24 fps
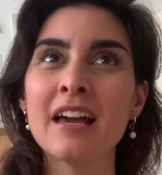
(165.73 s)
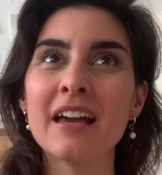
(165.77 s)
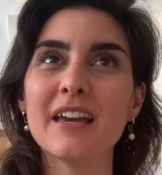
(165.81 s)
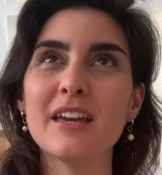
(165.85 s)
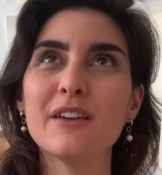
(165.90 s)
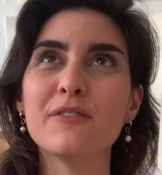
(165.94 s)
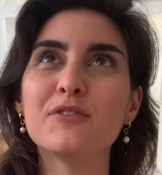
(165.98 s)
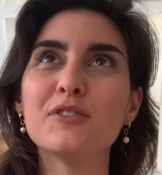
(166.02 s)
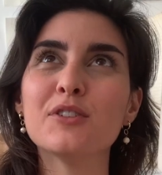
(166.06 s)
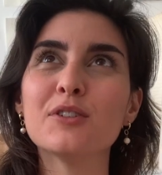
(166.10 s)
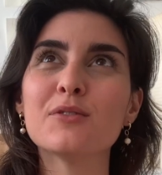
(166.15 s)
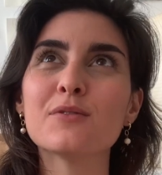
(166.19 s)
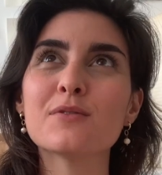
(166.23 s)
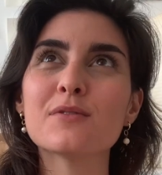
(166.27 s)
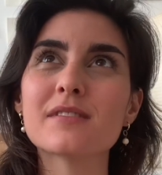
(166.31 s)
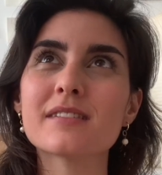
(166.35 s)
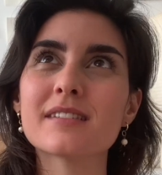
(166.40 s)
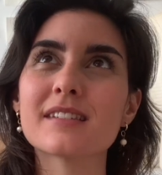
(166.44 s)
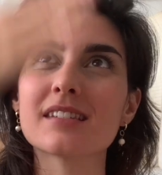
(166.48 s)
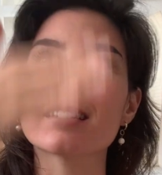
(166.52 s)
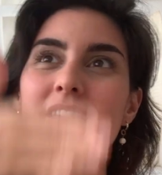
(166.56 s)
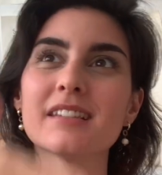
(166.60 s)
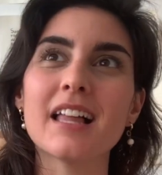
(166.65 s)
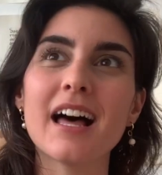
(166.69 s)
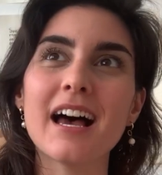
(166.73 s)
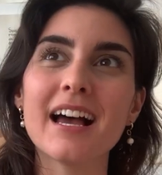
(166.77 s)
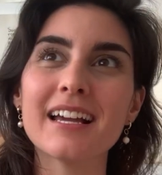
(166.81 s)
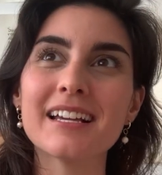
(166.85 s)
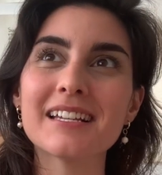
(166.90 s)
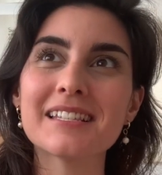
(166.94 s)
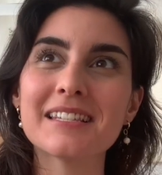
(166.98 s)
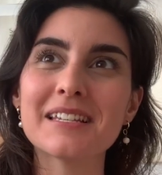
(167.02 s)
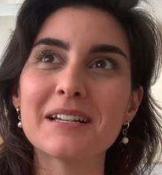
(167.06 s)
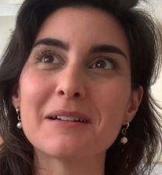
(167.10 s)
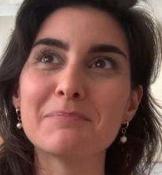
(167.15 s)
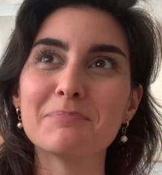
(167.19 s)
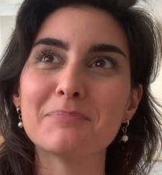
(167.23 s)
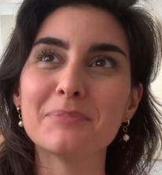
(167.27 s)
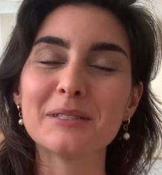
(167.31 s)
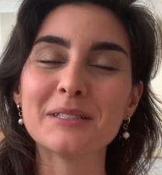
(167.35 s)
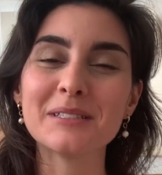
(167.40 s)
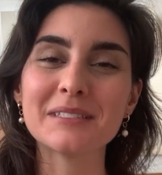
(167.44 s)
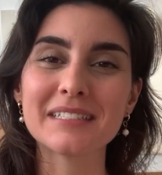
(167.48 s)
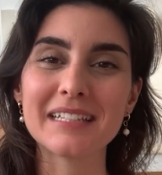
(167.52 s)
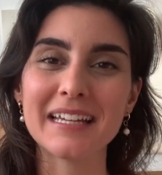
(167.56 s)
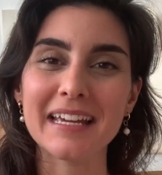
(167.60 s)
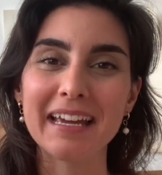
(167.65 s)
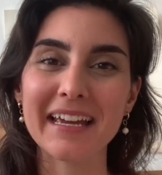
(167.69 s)
If you slice a
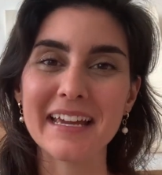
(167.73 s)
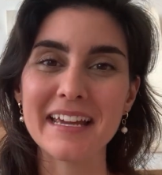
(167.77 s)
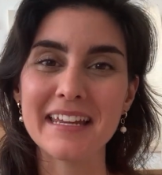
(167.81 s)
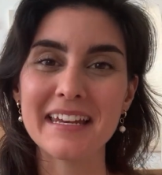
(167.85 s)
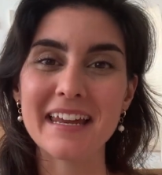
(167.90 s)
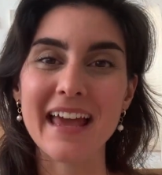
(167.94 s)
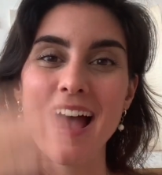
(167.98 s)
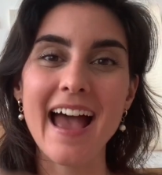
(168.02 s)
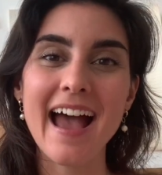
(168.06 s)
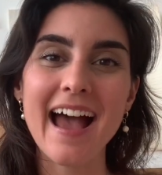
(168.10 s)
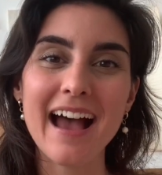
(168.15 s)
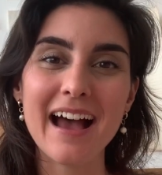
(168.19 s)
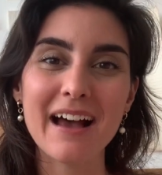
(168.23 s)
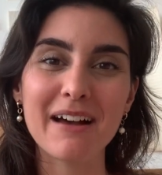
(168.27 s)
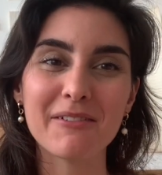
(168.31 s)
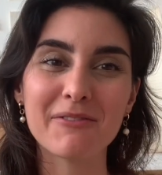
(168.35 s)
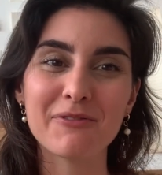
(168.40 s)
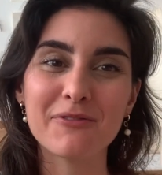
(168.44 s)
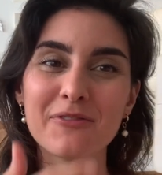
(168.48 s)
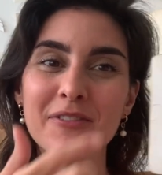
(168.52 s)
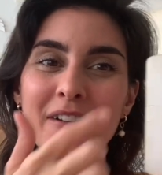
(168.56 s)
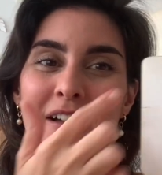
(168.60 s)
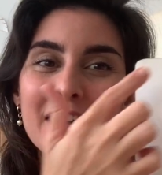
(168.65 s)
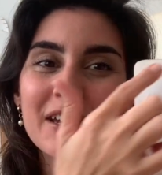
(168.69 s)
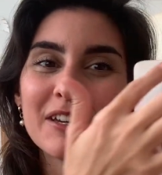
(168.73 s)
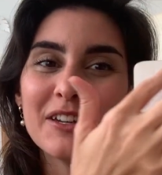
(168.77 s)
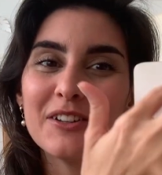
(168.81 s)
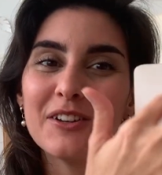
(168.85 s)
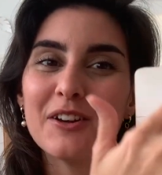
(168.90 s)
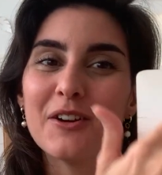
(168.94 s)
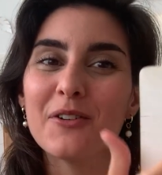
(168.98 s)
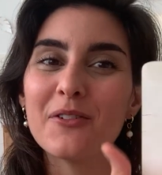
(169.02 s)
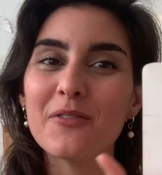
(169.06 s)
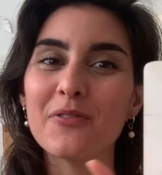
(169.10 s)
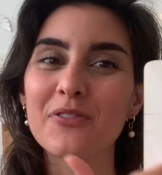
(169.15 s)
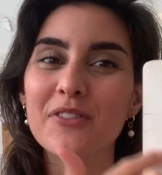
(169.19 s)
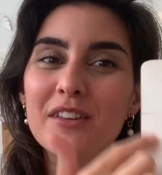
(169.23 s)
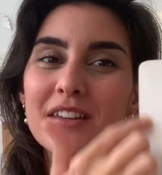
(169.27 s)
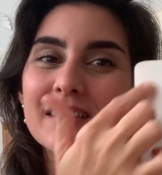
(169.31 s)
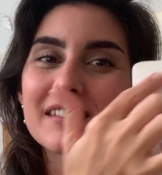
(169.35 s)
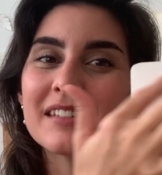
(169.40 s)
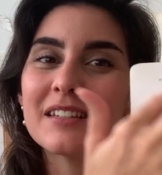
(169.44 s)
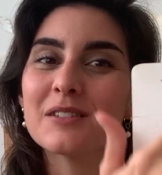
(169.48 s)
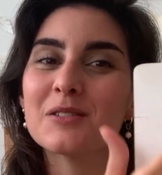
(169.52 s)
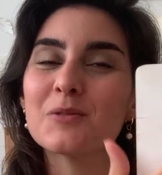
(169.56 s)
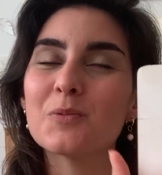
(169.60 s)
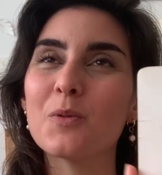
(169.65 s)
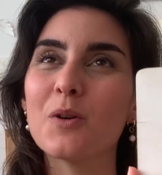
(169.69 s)
building in half, this
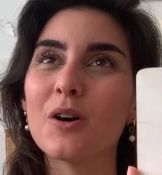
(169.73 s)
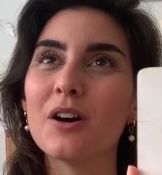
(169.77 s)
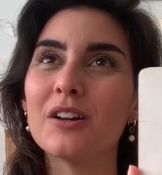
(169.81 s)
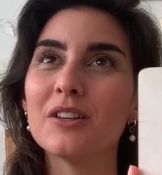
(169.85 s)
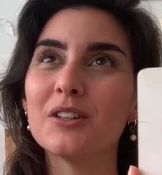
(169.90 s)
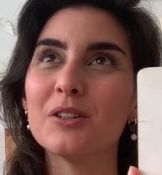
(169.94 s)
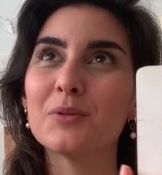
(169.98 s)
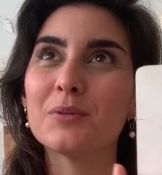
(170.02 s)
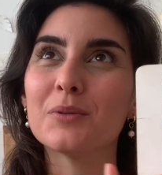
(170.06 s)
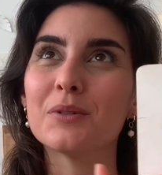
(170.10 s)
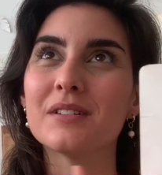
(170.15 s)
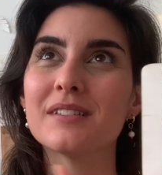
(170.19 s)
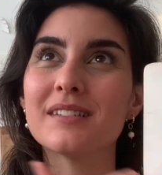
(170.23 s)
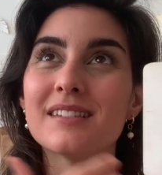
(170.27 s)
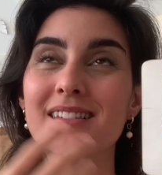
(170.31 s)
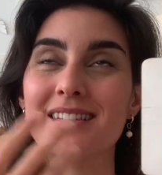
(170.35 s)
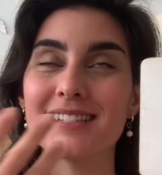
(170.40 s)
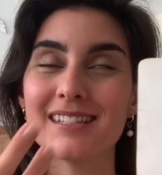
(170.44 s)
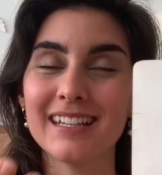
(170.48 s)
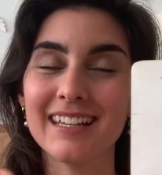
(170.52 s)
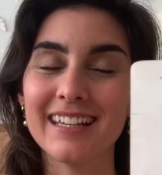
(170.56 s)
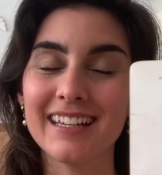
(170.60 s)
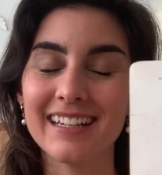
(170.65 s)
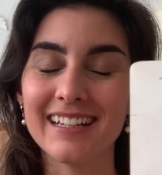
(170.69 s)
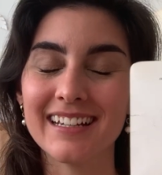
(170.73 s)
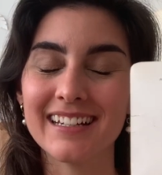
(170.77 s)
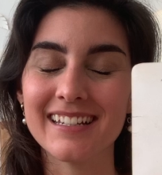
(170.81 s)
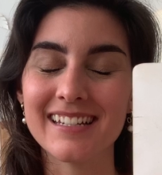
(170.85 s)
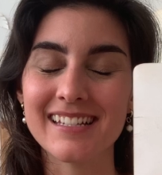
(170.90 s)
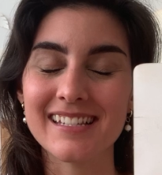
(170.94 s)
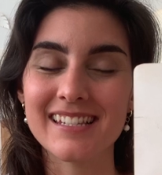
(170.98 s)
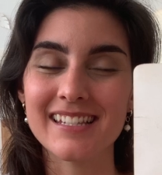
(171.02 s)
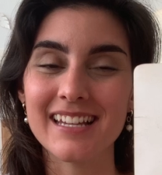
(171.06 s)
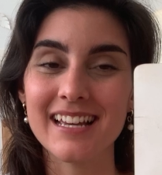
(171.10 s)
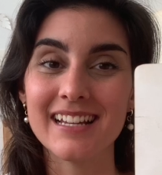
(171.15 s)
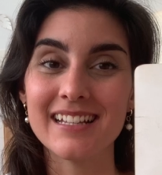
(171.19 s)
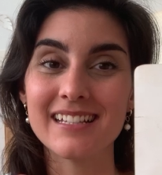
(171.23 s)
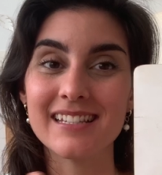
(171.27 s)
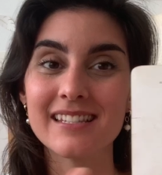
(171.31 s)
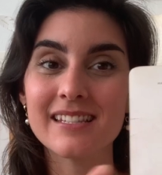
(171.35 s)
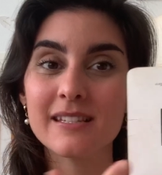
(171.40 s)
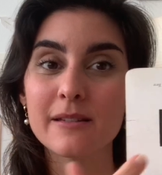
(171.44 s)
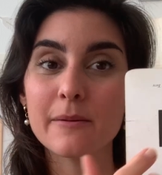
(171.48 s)
is what you would see in a sense.